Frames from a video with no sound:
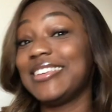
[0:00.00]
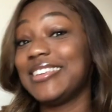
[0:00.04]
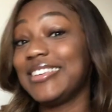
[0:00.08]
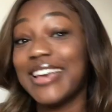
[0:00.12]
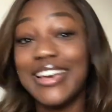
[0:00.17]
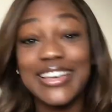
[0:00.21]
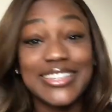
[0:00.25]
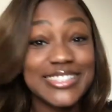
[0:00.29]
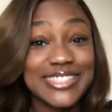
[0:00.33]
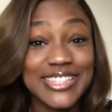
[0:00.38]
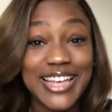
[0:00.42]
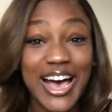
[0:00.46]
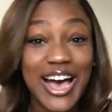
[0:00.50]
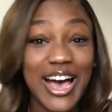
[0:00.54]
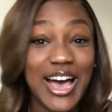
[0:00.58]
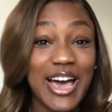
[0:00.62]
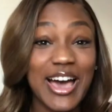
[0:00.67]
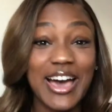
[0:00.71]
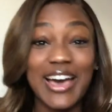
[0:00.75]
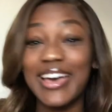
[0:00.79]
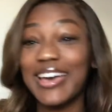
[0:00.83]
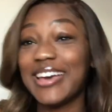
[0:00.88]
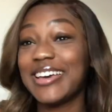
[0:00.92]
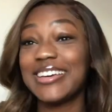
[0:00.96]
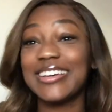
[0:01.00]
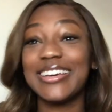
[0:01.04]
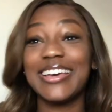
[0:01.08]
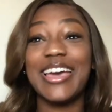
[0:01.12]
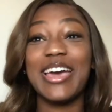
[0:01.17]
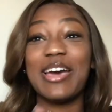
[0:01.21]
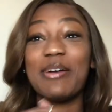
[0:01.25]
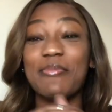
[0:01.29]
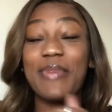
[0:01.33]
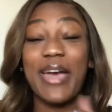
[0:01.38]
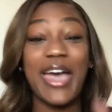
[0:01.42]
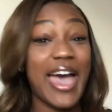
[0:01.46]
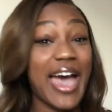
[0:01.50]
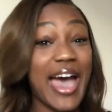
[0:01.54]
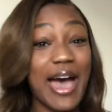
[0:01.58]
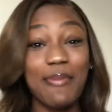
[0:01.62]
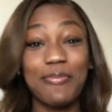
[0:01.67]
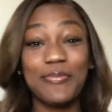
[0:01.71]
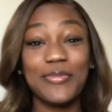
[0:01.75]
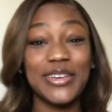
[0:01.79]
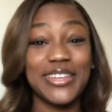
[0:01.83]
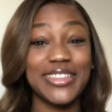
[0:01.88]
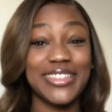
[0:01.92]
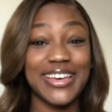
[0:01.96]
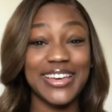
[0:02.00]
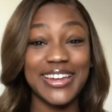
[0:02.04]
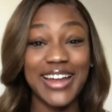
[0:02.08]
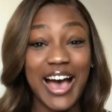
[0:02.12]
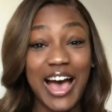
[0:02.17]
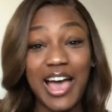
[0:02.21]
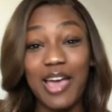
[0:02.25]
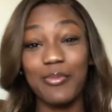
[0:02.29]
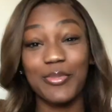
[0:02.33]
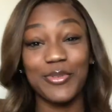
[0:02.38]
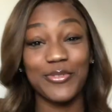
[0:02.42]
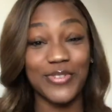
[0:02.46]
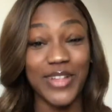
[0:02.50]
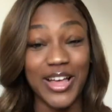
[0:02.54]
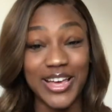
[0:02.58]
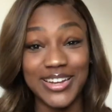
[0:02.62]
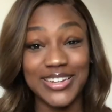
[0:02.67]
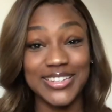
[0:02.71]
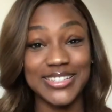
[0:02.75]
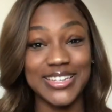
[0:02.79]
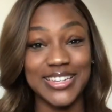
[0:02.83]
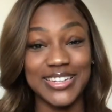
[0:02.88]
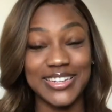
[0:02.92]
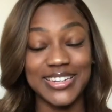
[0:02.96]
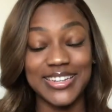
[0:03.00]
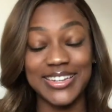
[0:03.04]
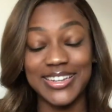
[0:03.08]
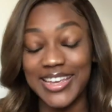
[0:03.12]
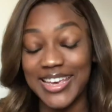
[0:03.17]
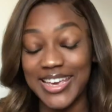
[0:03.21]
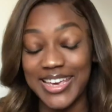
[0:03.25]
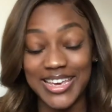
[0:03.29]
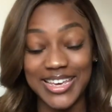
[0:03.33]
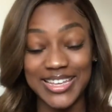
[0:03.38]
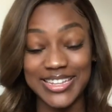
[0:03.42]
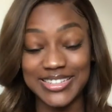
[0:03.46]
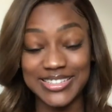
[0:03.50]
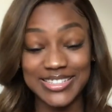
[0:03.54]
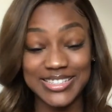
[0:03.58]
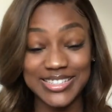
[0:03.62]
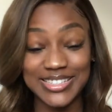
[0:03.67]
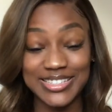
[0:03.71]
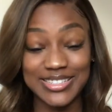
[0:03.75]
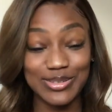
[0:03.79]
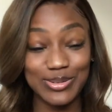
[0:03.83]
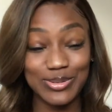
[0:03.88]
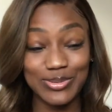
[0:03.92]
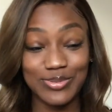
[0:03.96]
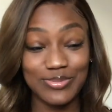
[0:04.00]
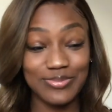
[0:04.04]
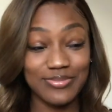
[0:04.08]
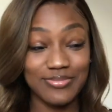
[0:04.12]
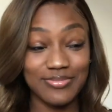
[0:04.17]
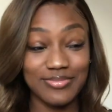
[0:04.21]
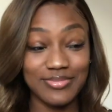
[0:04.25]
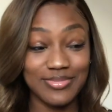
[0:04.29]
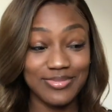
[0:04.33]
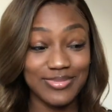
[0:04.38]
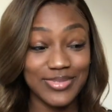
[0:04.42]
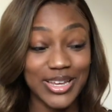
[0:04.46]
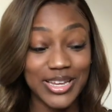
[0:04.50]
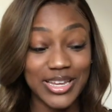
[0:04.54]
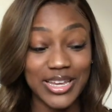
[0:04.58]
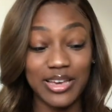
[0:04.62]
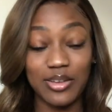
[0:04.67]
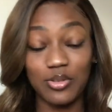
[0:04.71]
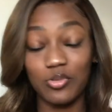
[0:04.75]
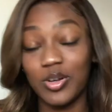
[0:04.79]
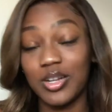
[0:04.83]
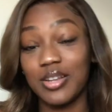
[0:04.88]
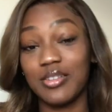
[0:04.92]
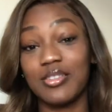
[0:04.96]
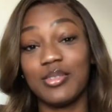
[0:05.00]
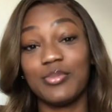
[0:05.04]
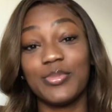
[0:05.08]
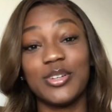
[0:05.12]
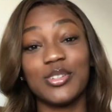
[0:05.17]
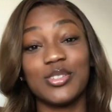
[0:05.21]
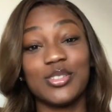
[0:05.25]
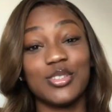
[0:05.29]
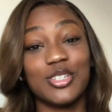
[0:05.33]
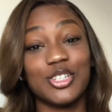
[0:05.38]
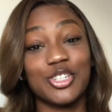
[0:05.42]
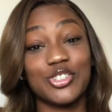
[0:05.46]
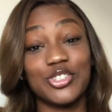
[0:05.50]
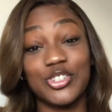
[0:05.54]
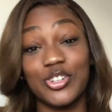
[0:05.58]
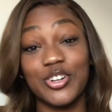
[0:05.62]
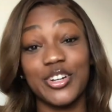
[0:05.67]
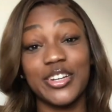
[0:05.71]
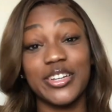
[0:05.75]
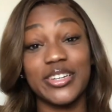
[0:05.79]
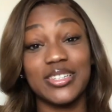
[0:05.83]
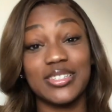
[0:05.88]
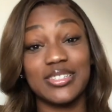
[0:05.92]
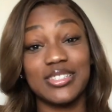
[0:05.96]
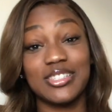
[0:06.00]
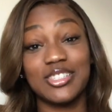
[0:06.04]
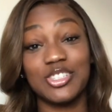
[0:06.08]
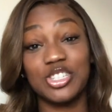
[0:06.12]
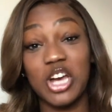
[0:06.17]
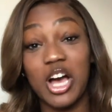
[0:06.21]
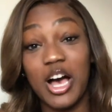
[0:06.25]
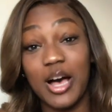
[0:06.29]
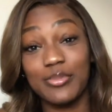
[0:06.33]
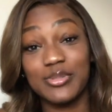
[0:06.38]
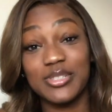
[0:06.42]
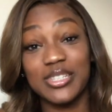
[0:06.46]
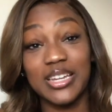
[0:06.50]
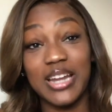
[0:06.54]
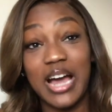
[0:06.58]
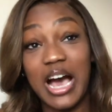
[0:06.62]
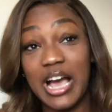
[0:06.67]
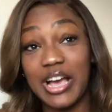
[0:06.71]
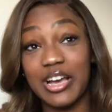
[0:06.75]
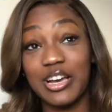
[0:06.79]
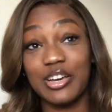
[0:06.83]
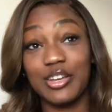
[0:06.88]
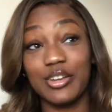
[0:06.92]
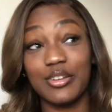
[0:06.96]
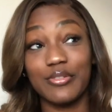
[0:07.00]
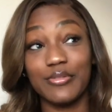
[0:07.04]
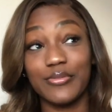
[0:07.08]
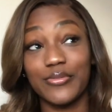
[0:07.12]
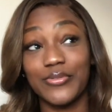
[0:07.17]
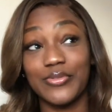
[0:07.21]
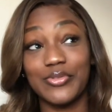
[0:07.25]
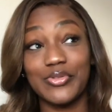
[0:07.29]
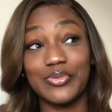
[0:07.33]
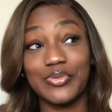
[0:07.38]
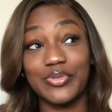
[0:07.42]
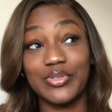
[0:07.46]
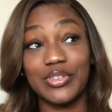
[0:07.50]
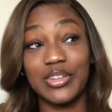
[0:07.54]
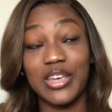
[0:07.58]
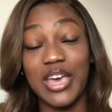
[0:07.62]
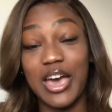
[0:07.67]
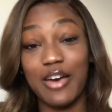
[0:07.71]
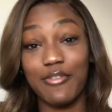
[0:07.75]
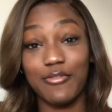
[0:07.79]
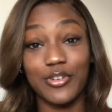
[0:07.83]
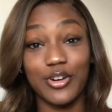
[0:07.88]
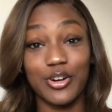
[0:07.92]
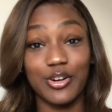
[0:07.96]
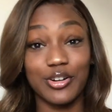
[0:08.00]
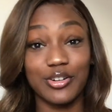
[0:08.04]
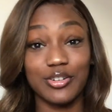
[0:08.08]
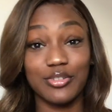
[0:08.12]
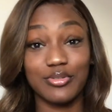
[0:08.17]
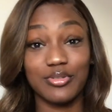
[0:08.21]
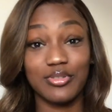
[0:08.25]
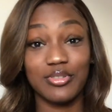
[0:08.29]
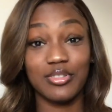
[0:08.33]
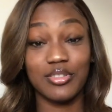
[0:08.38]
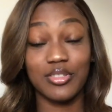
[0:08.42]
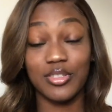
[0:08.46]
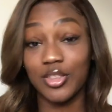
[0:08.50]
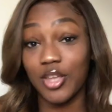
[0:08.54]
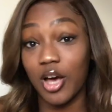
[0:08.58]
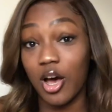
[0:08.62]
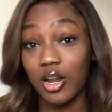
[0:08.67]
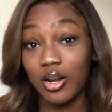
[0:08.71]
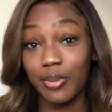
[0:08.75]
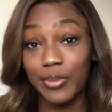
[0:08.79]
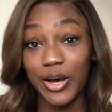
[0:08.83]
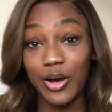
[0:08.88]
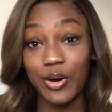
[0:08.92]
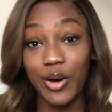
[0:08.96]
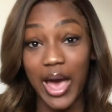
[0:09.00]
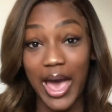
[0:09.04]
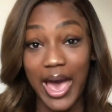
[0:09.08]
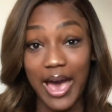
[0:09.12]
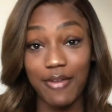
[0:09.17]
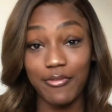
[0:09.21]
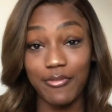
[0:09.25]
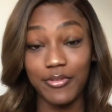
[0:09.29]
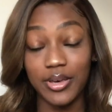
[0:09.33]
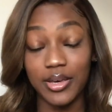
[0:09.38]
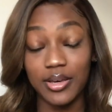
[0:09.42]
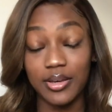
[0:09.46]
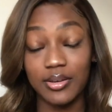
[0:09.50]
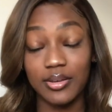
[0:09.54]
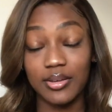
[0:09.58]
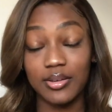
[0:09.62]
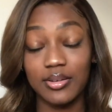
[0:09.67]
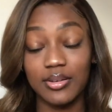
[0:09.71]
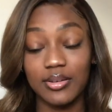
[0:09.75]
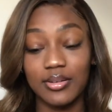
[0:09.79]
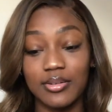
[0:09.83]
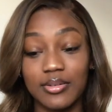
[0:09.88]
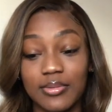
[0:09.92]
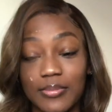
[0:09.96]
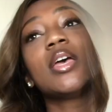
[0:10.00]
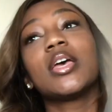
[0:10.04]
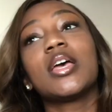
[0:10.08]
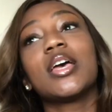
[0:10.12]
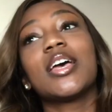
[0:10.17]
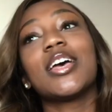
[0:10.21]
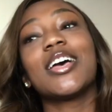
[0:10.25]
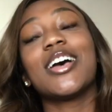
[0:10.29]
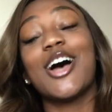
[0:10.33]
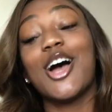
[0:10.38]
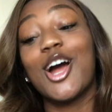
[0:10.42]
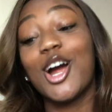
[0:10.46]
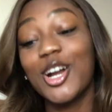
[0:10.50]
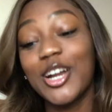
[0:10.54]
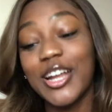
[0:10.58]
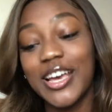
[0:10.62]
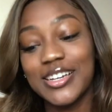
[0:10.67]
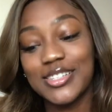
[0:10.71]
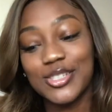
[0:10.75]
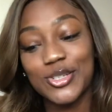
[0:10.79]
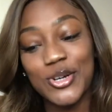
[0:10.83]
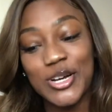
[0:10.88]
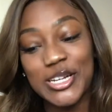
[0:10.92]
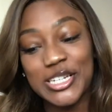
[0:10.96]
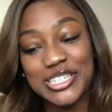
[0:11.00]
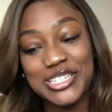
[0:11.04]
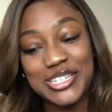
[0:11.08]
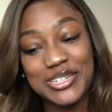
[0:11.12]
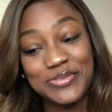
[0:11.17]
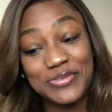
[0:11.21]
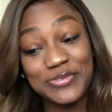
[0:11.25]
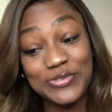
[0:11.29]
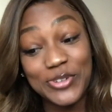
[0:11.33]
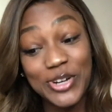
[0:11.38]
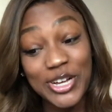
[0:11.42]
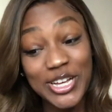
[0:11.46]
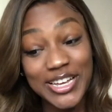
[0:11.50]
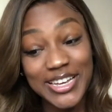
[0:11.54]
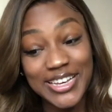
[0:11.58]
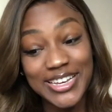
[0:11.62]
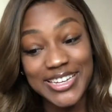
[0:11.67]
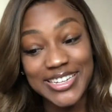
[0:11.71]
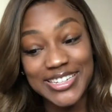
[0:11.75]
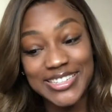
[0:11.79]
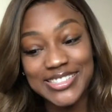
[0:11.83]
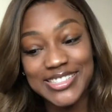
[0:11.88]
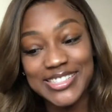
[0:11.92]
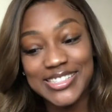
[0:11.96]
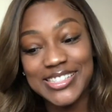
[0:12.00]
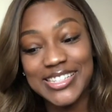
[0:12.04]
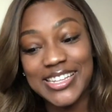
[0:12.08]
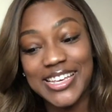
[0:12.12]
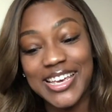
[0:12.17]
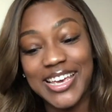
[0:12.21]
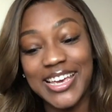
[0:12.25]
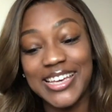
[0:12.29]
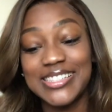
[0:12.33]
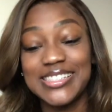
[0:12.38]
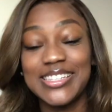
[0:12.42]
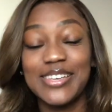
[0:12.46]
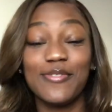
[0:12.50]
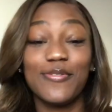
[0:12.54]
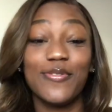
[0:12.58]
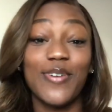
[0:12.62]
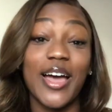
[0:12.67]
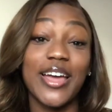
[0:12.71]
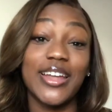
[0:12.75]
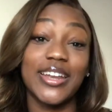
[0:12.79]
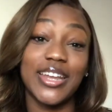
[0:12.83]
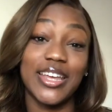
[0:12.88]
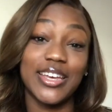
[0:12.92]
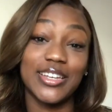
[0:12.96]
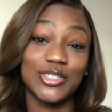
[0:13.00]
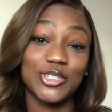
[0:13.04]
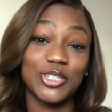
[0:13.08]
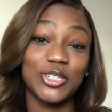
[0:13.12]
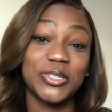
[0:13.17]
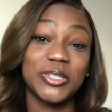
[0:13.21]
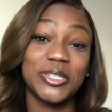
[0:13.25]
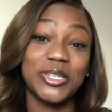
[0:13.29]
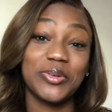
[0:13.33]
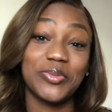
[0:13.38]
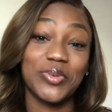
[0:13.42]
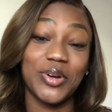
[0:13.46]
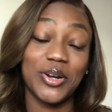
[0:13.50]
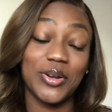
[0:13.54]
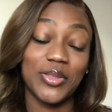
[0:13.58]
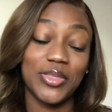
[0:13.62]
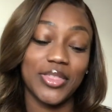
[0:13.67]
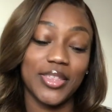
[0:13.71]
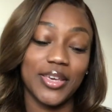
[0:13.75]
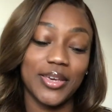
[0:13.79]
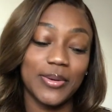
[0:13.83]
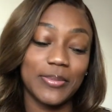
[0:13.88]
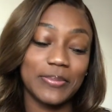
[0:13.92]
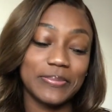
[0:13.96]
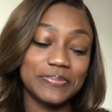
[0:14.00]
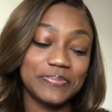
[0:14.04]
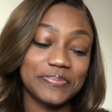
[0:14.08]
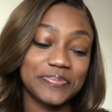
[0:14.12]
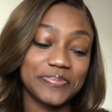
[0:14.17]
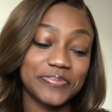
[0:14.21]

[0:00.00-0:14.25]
Yes, I am happy that I am a flight attendant. It's, again, one of the most luxurious jobs that I could have ever thought about having. Her next question was, is it financially worth it?